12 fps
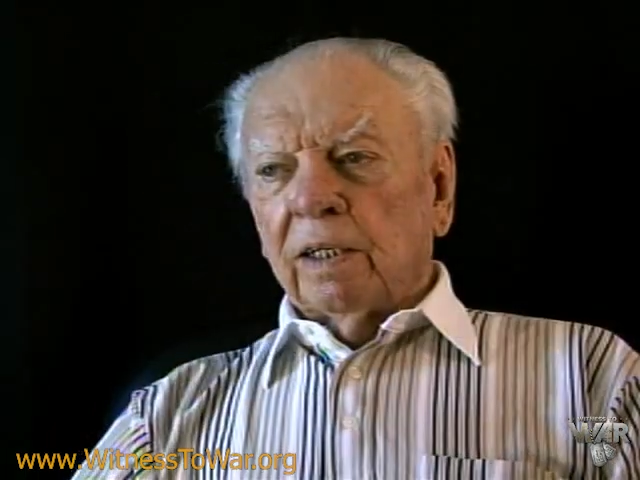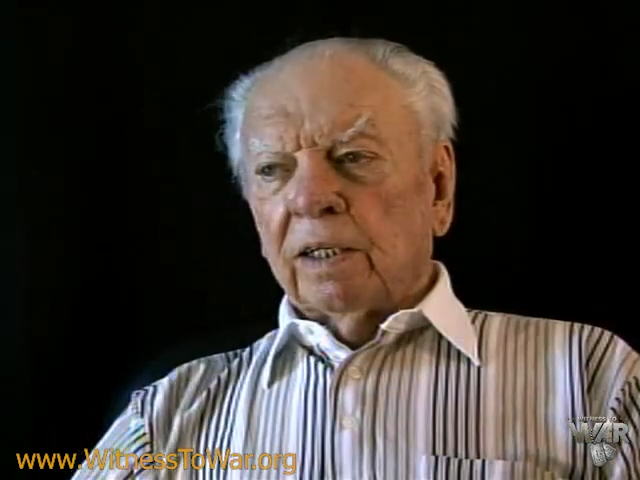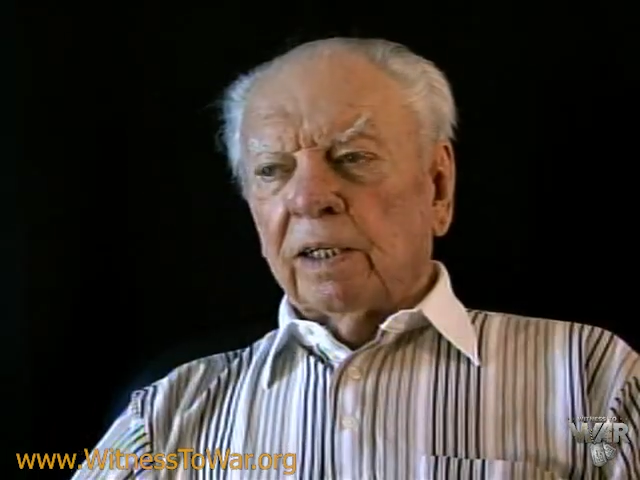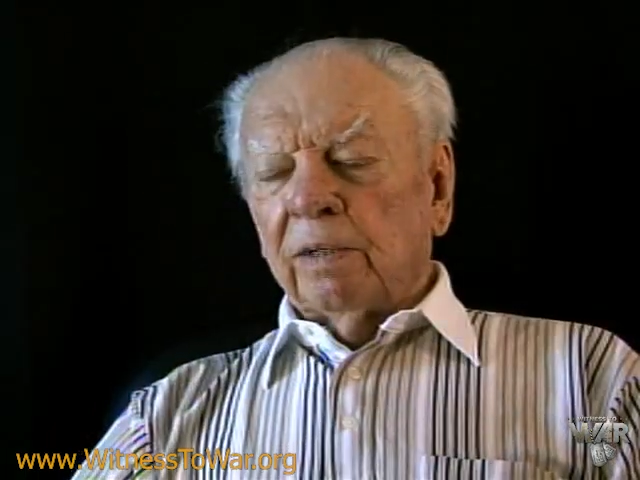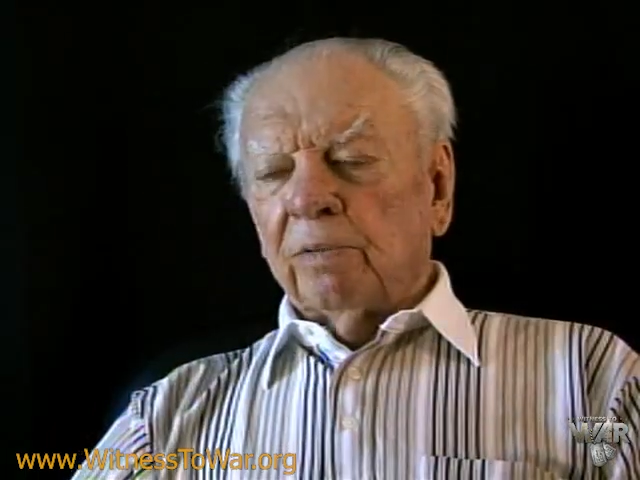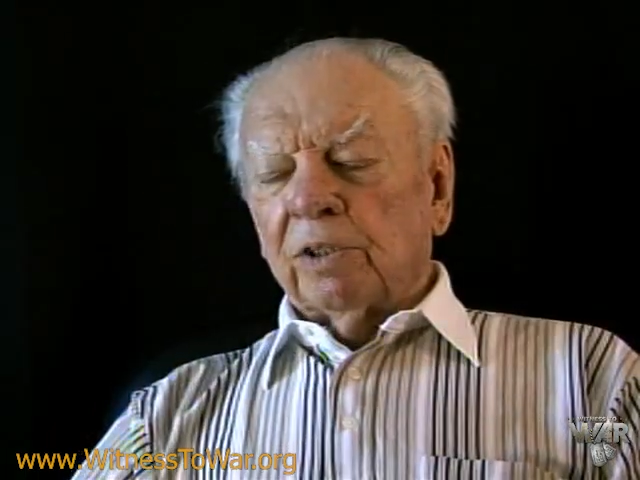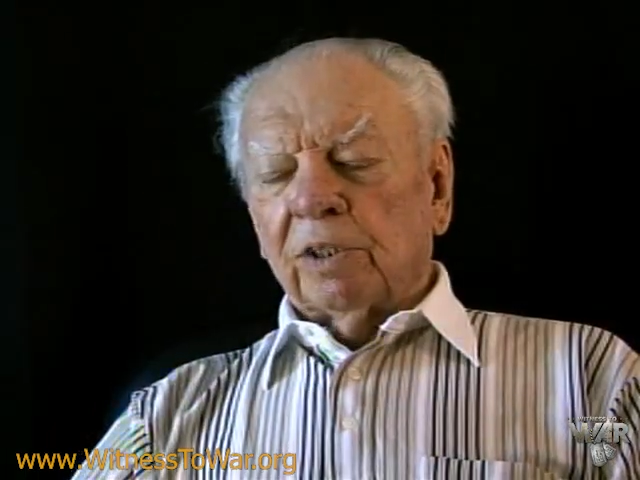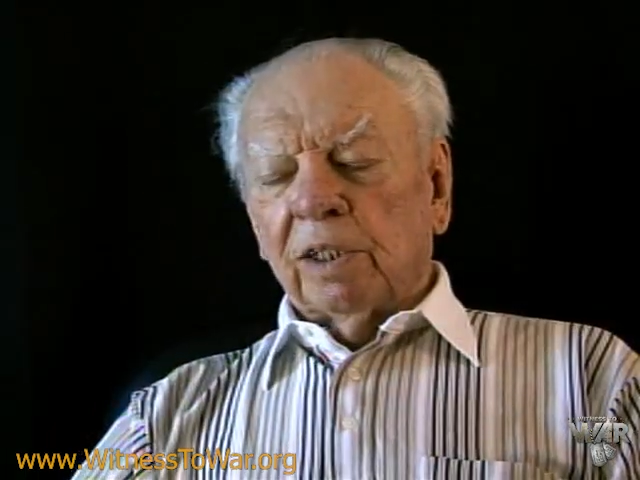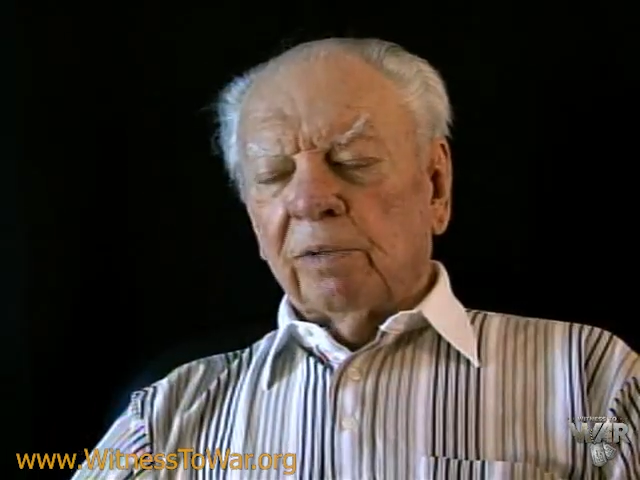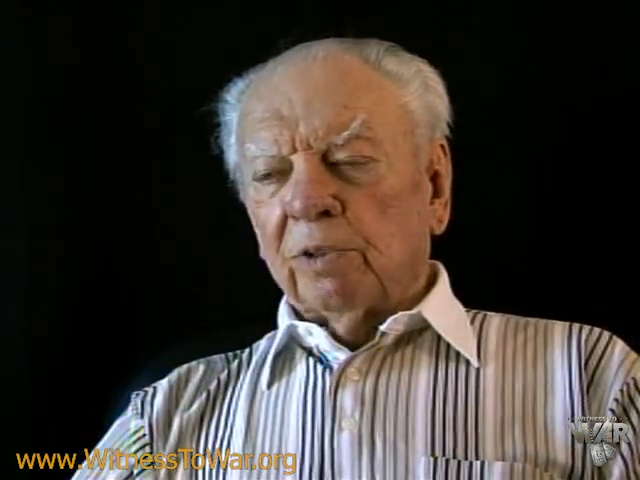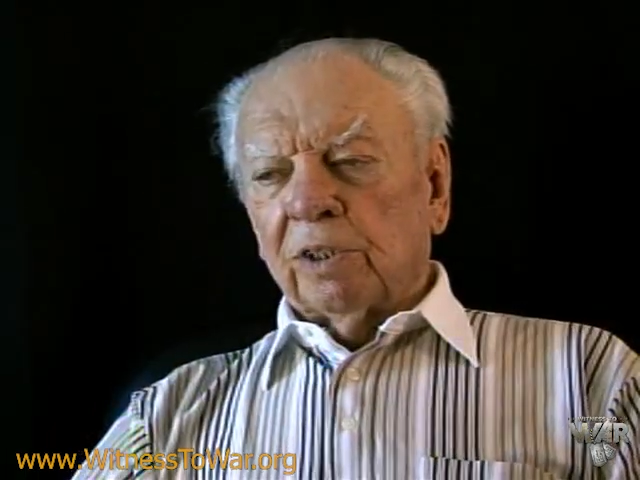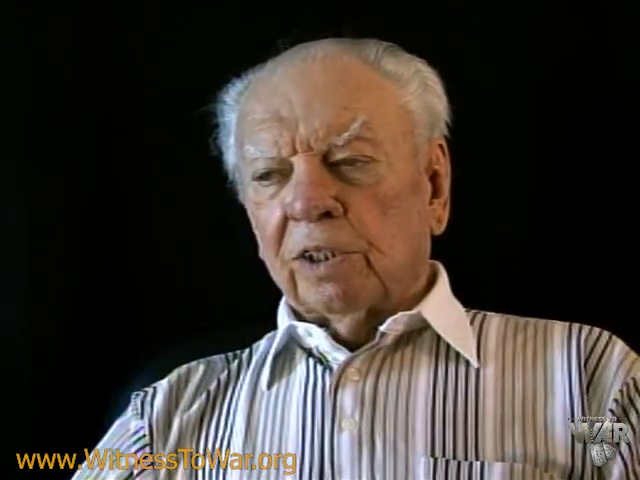It was
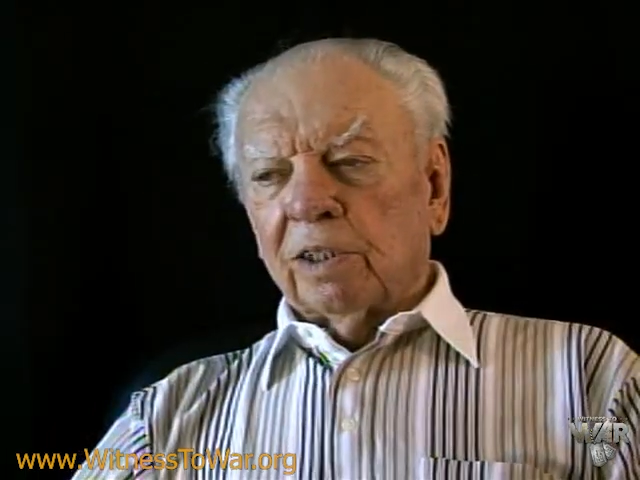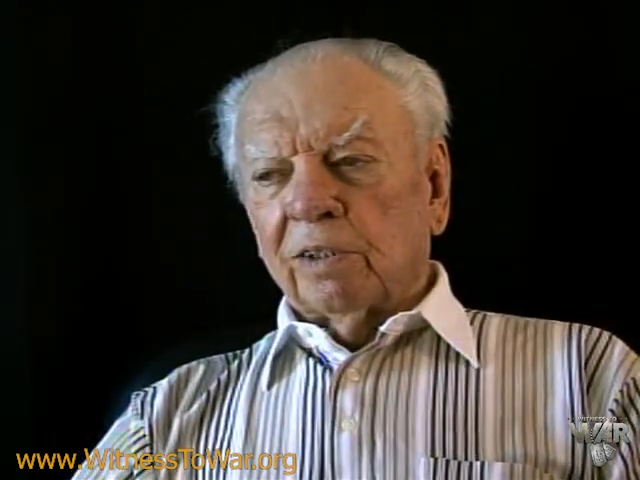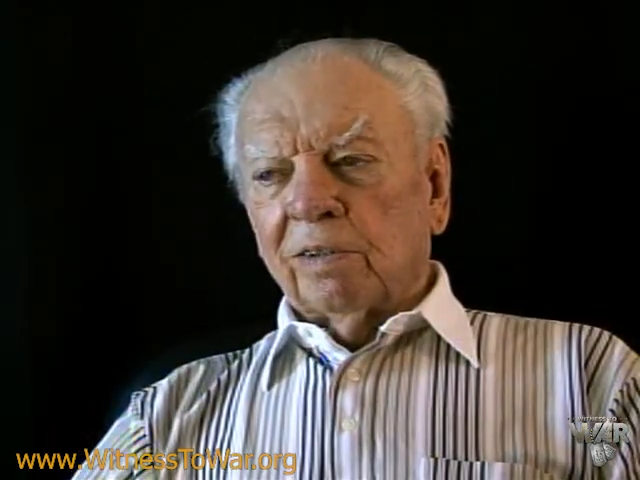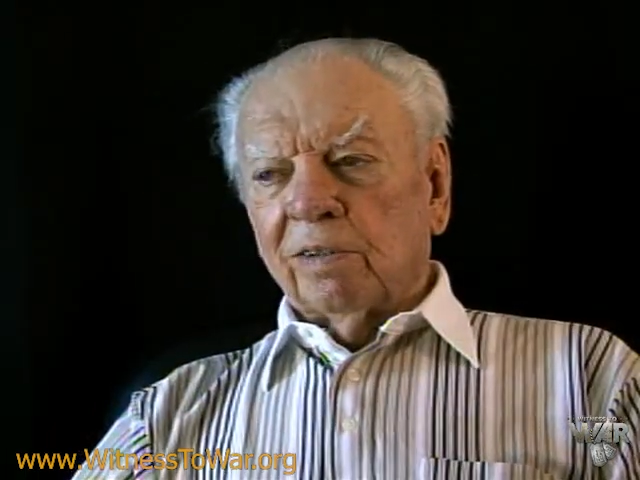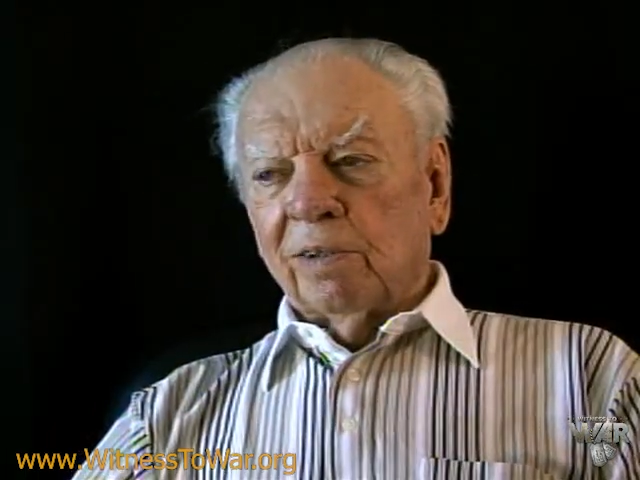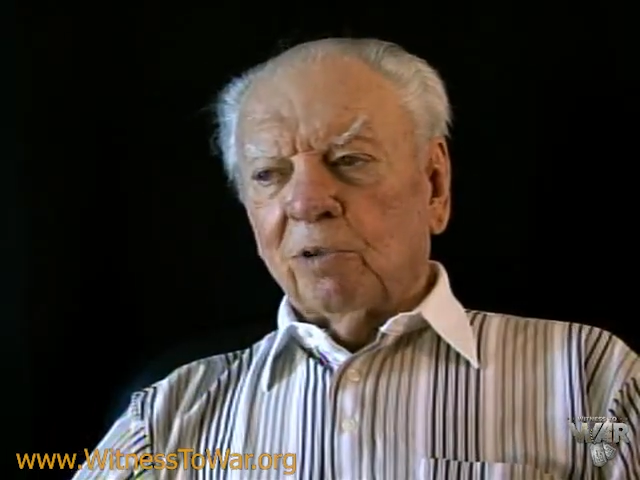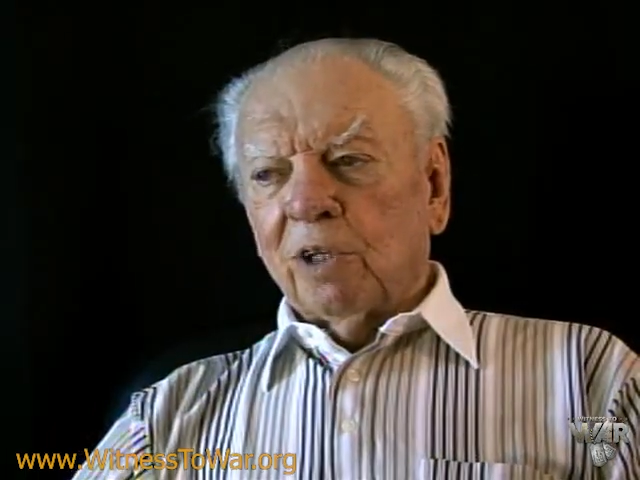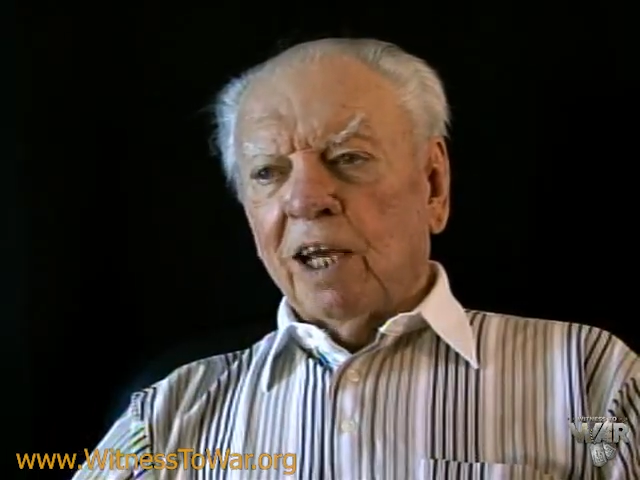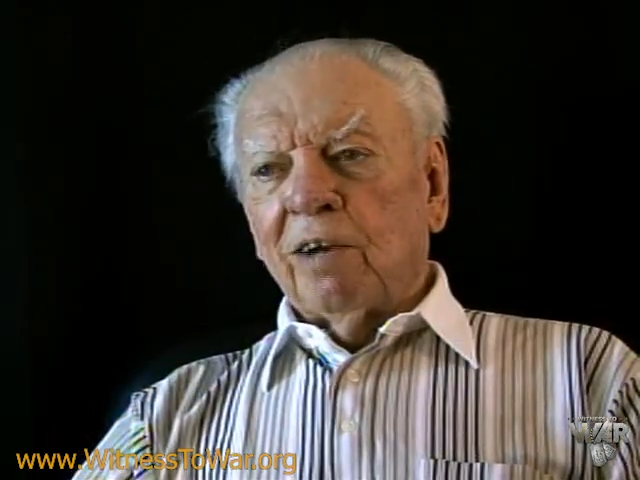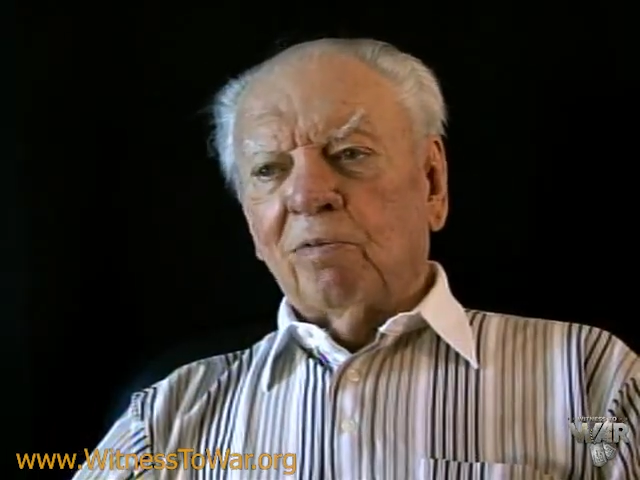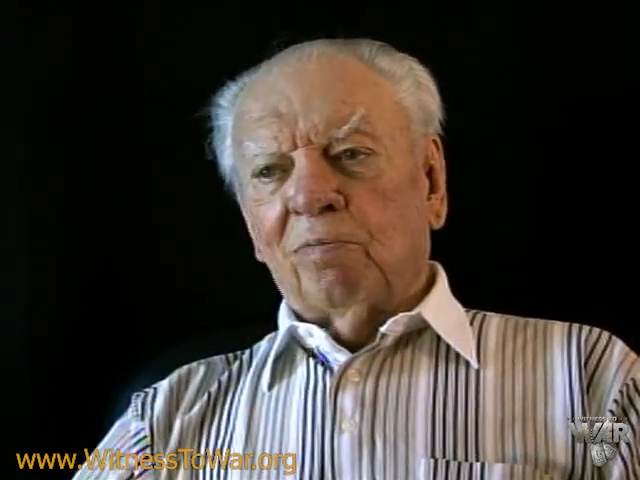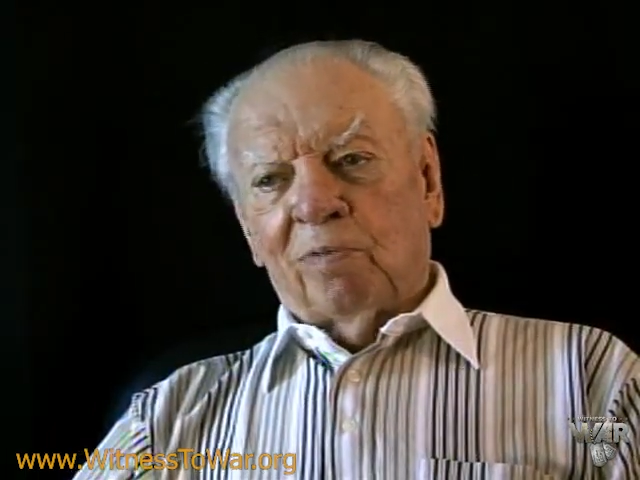
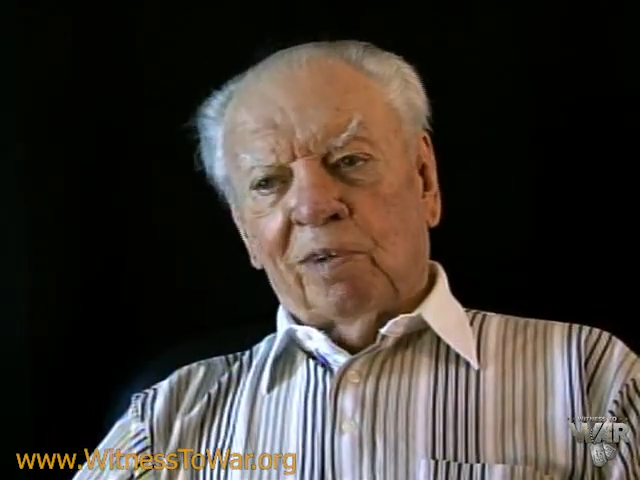kind